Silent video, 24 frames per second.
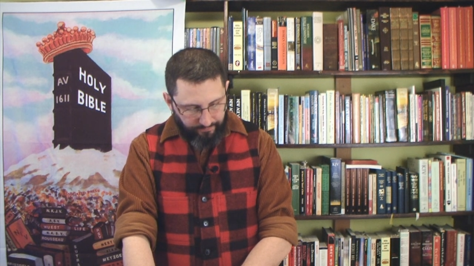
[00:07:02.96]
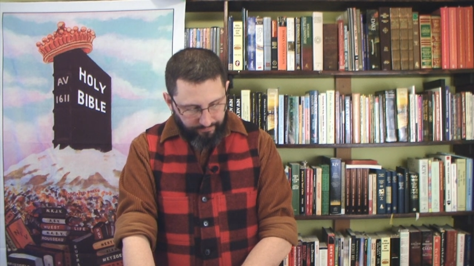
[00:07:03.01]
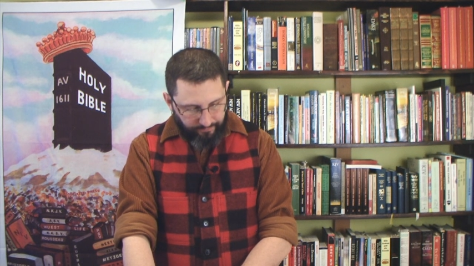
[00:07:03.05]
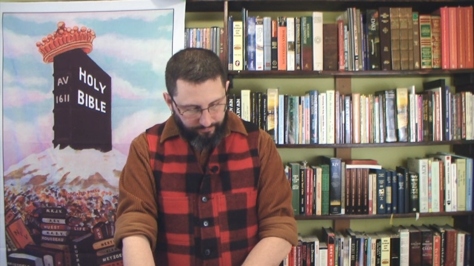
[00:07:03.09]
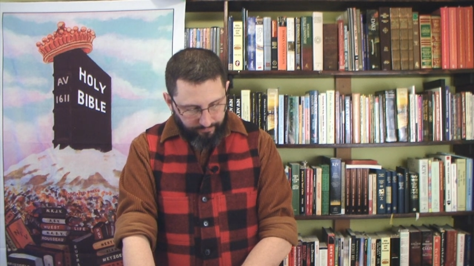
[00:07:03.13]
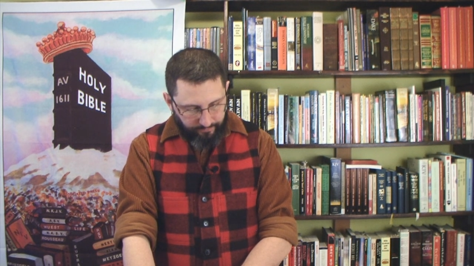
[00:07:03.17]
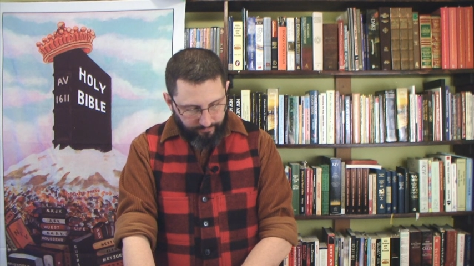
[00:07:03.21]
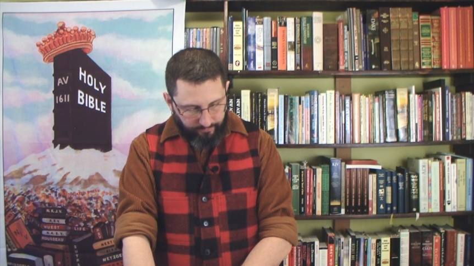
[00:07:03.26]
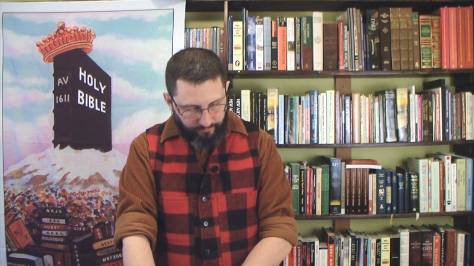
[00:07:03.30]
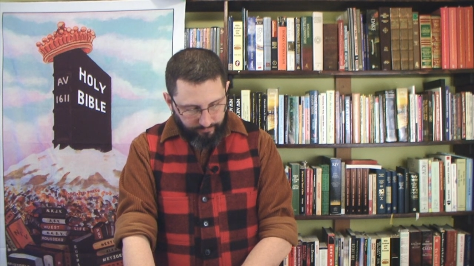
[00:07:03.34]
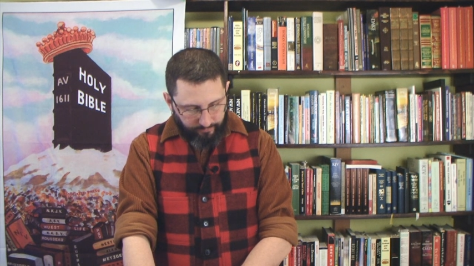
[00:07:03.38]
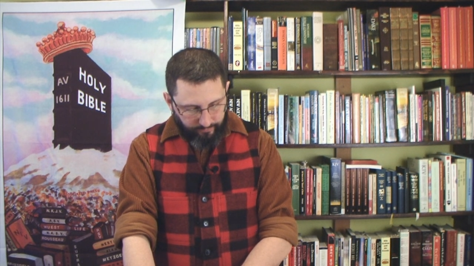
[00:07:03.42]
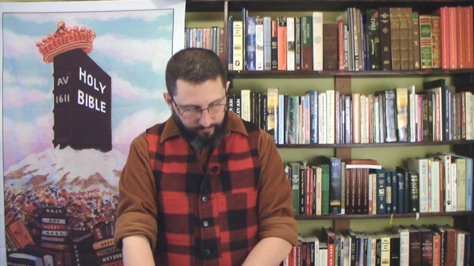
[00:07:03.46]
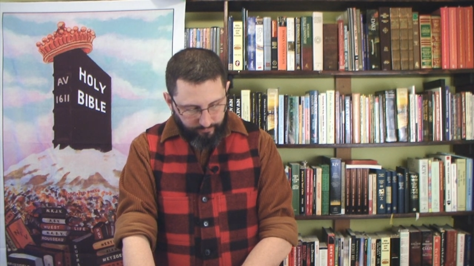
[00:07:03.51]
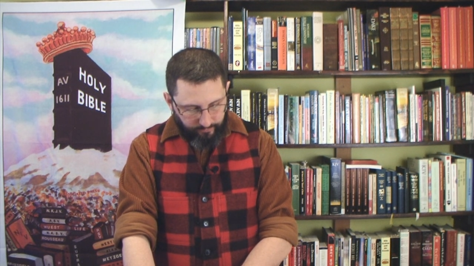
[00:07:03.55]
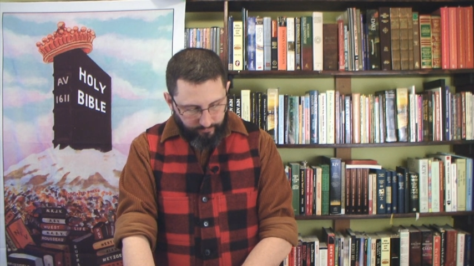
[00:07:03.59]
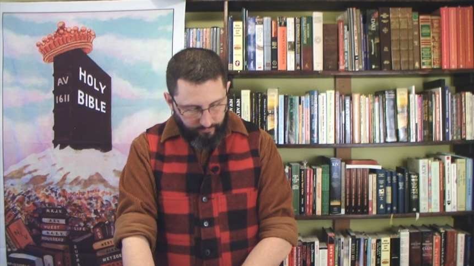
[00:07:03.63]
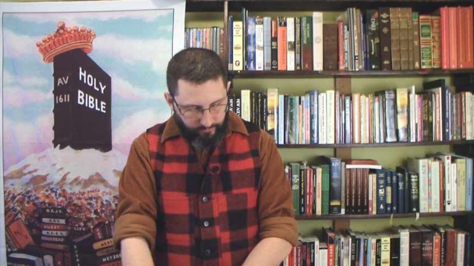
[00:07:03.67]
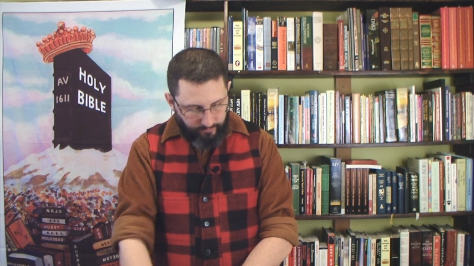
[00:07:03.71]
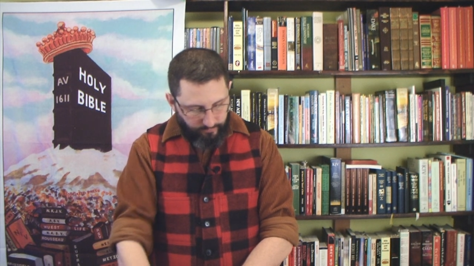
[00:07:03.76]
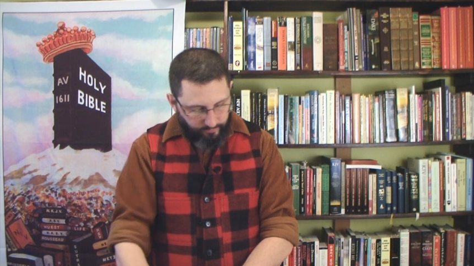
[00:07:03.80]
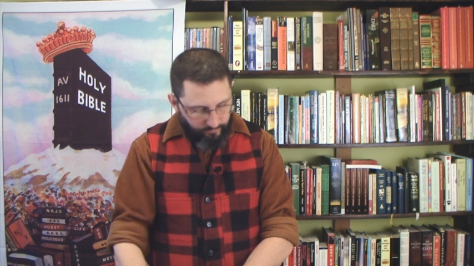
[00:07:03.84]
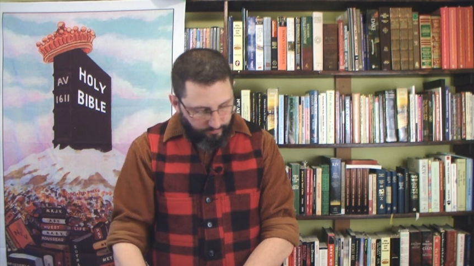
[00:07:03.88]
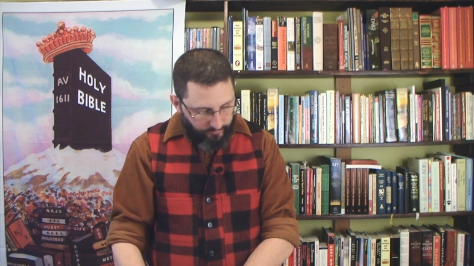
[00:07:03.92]

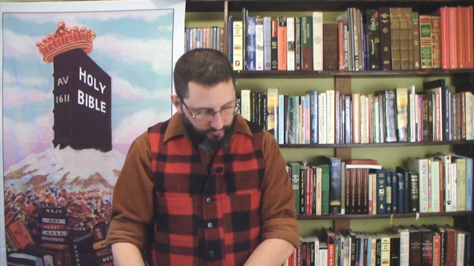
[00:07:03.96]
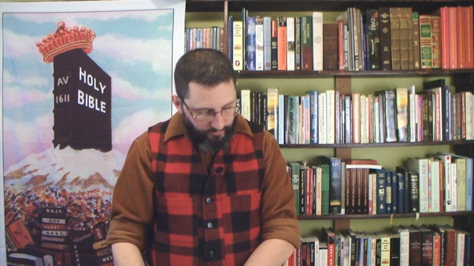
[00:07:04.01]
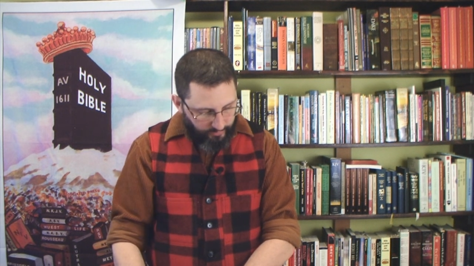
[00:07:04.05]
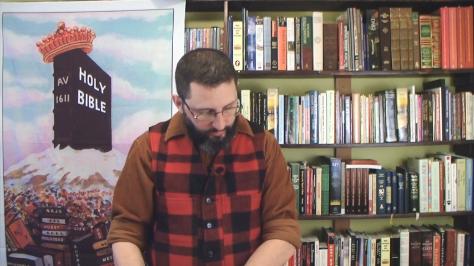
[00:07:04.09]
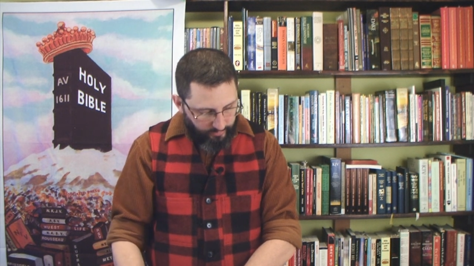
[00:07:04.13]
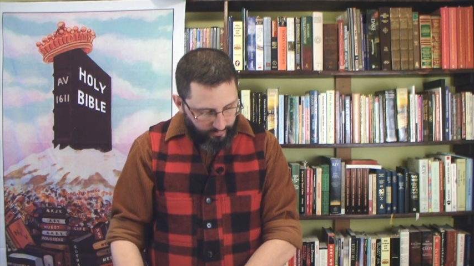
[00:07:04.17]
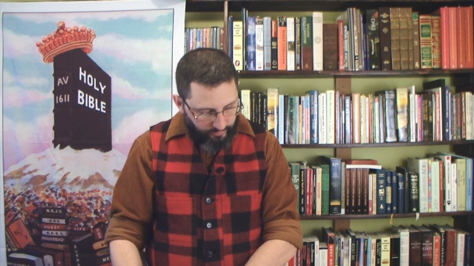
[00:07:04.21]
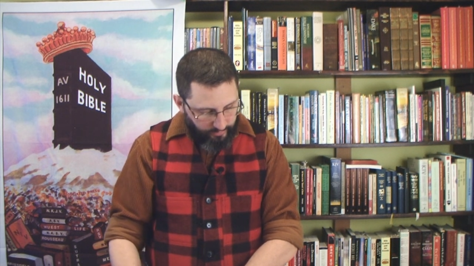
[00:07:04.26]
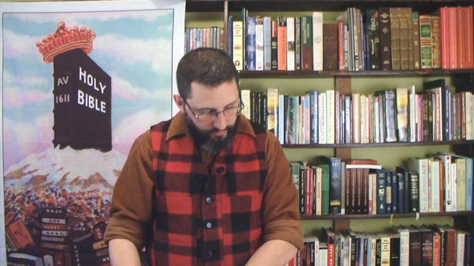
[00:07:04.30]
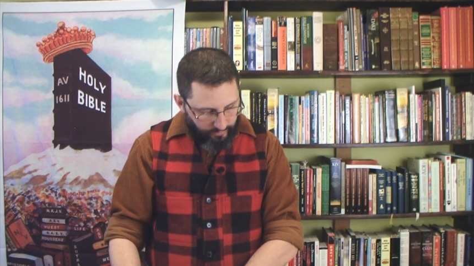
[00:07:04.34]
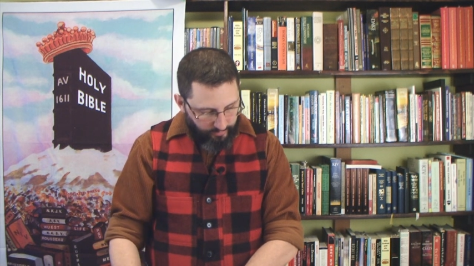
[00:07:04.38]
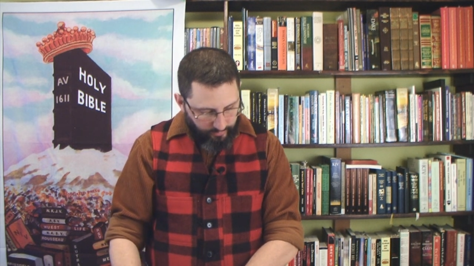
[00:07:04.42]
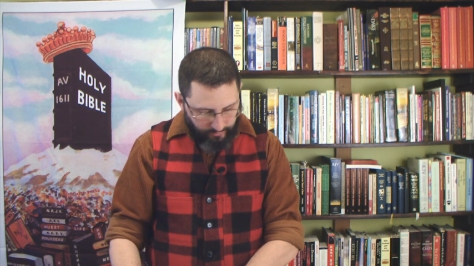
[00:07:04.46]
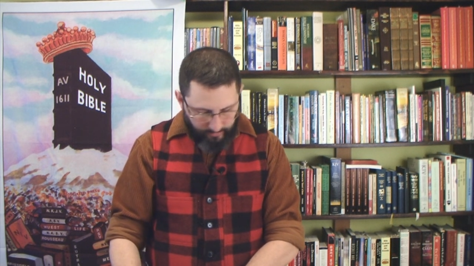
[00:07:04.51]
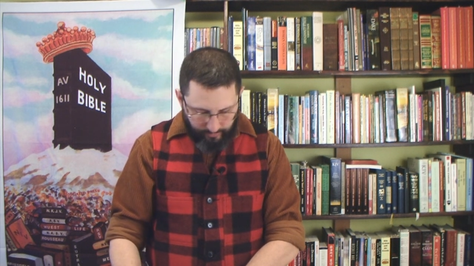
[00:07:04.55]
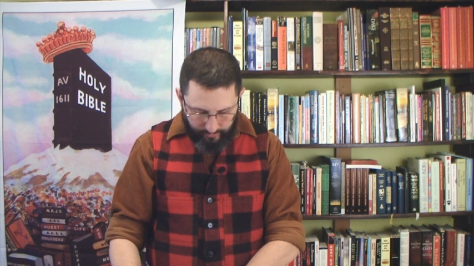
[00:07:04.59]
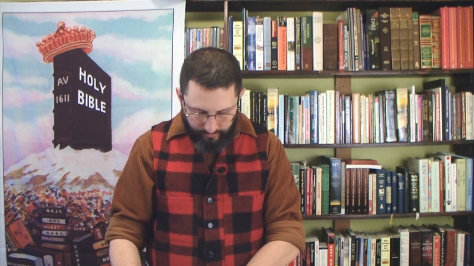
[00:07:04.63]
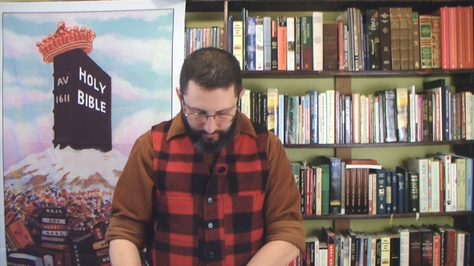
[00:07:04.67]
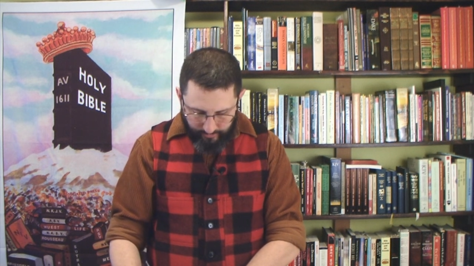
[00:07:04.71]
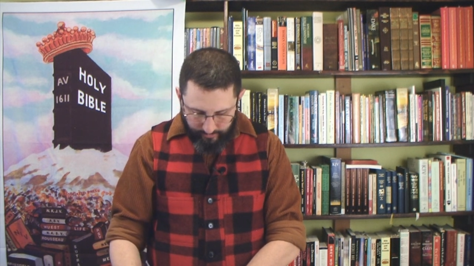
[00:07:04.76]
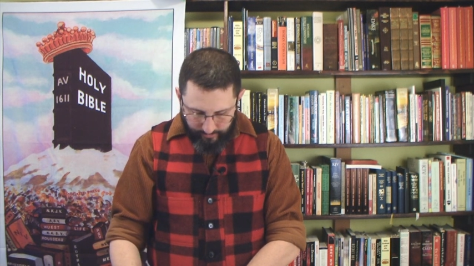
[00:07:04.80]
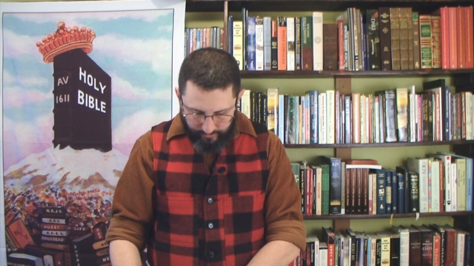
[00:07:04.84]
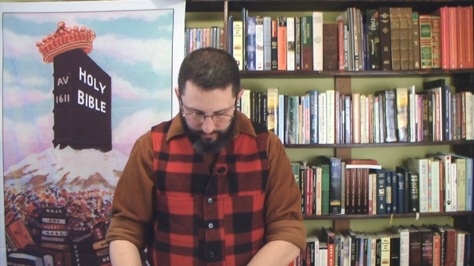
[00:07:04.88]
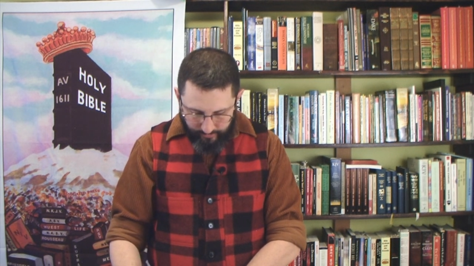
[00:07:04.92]

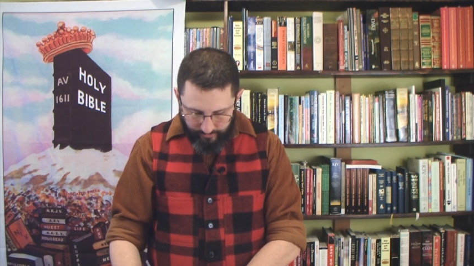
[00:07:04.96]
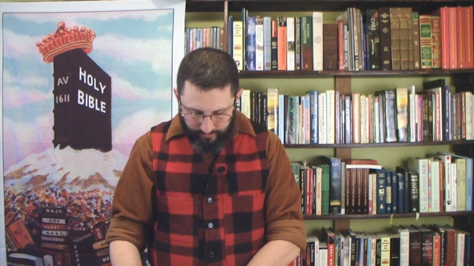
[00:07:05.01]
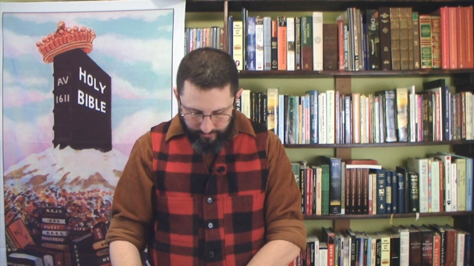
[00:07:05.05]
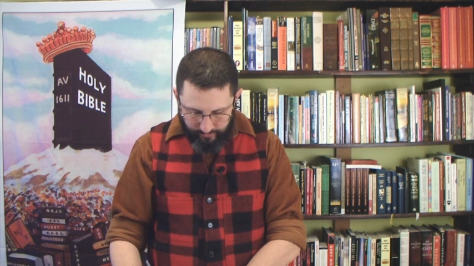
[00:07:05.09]
No one is speaking in this clip.